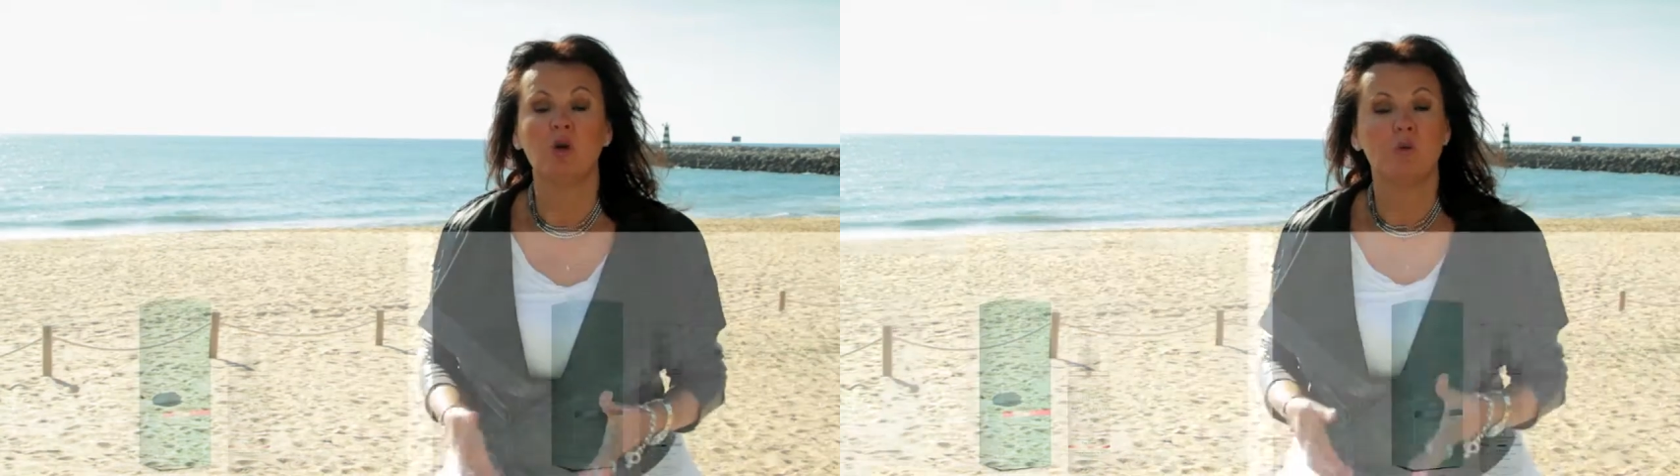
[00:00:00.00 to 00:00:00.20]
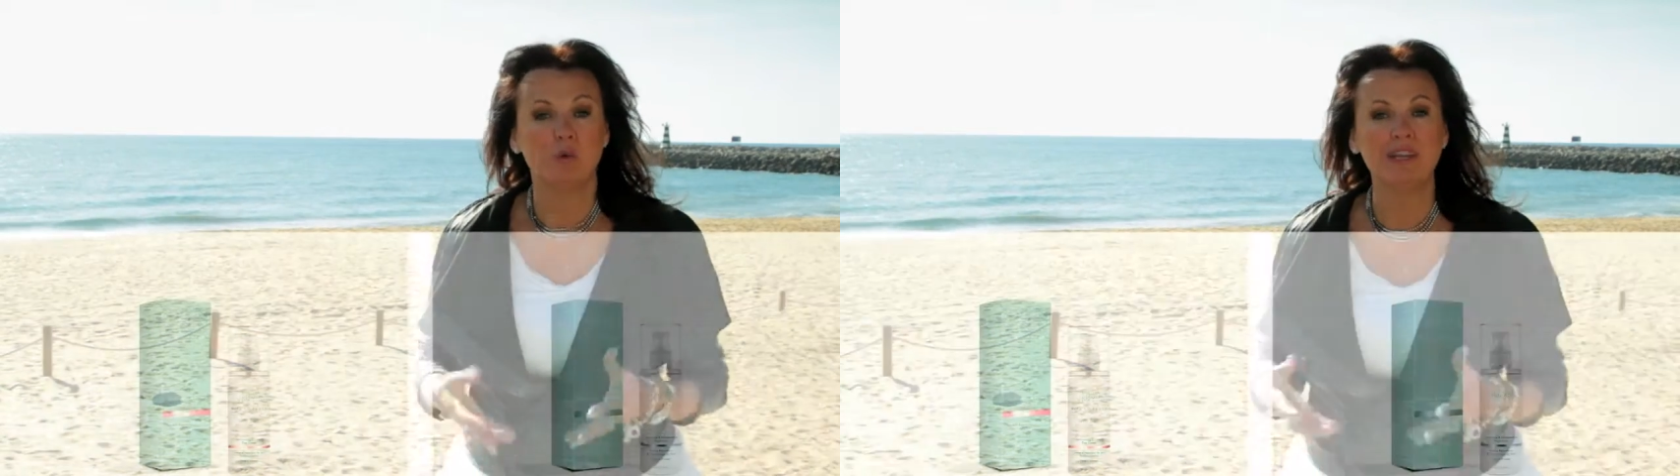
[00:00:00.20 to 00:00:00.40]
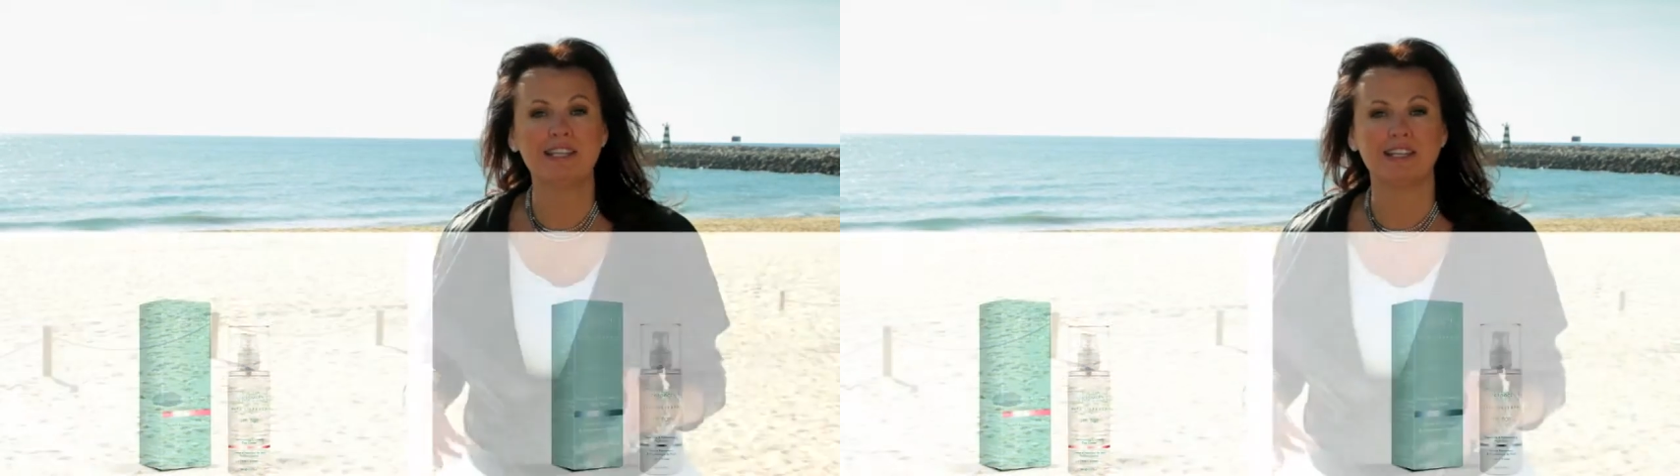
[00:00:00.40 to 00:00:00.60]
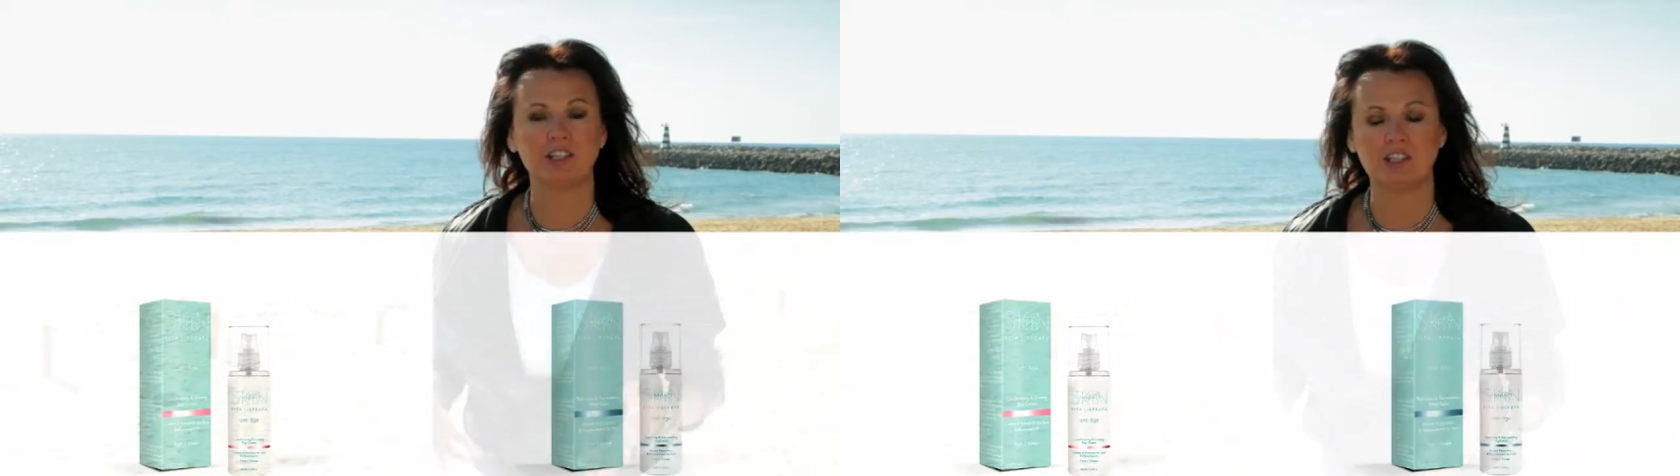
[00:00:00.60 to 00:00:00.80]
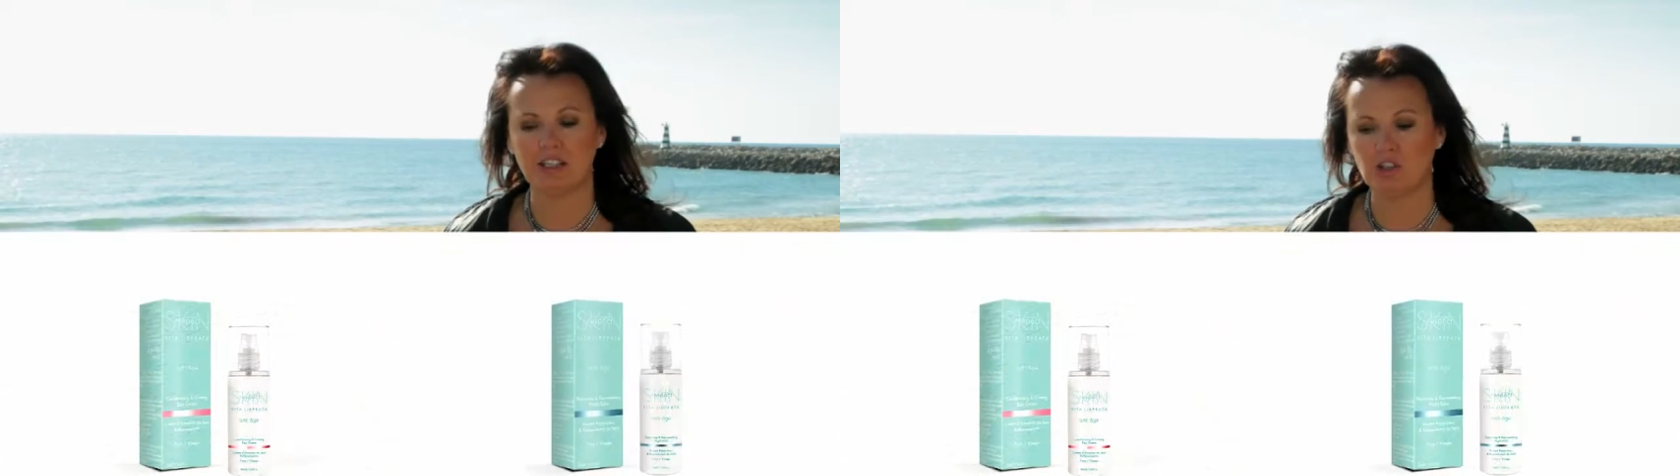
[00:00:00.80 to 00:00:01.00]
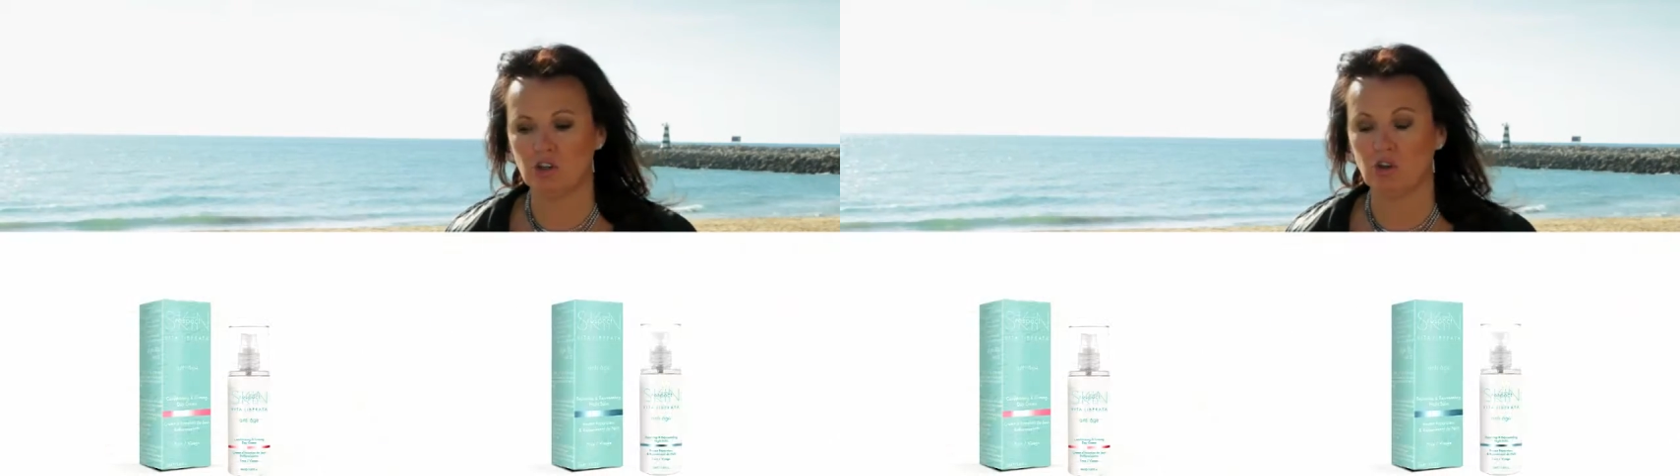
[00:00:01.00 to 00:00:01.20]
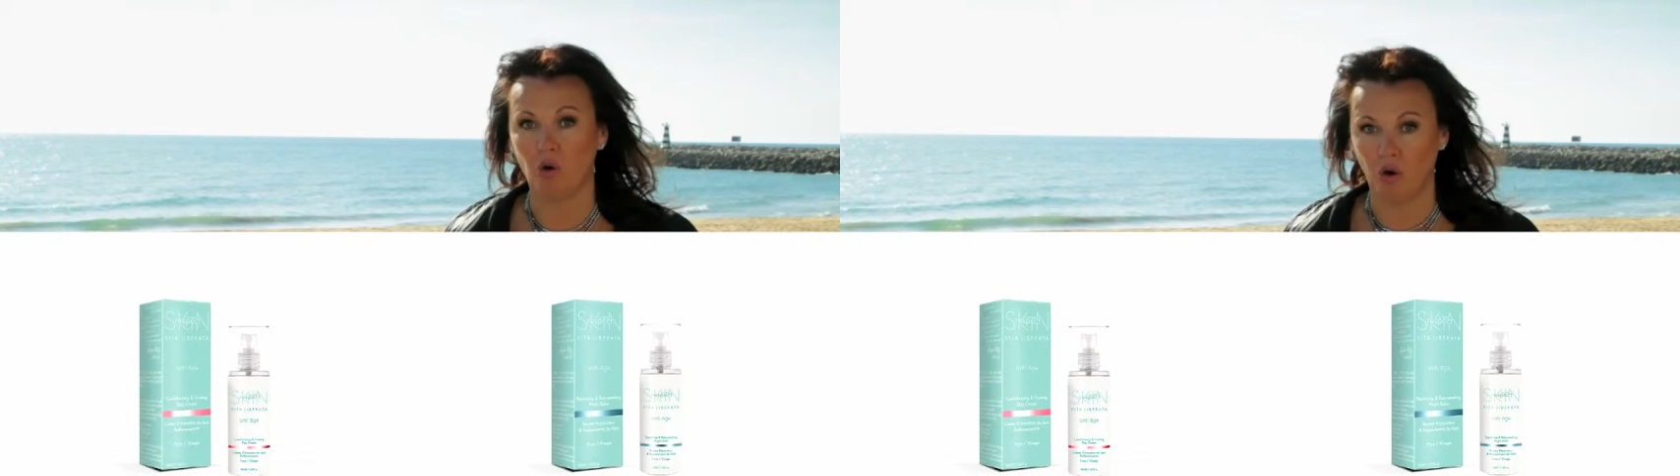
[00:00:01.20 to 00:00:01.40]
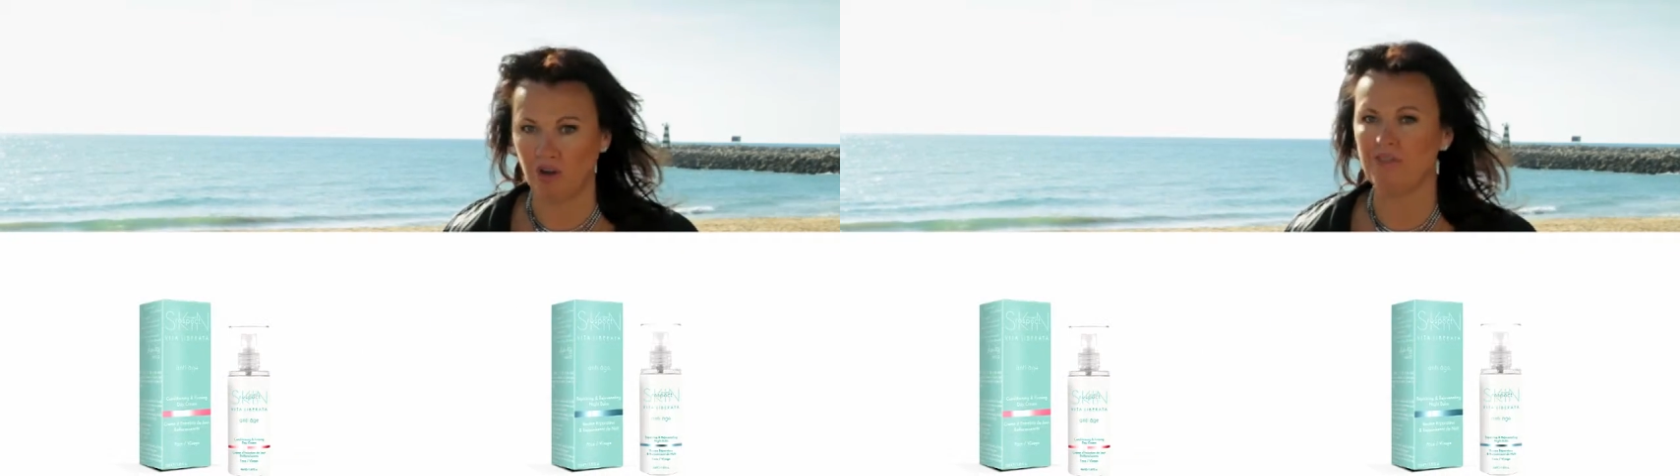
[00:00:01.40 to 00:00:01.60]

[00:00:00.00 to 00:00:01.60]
We essentially took all of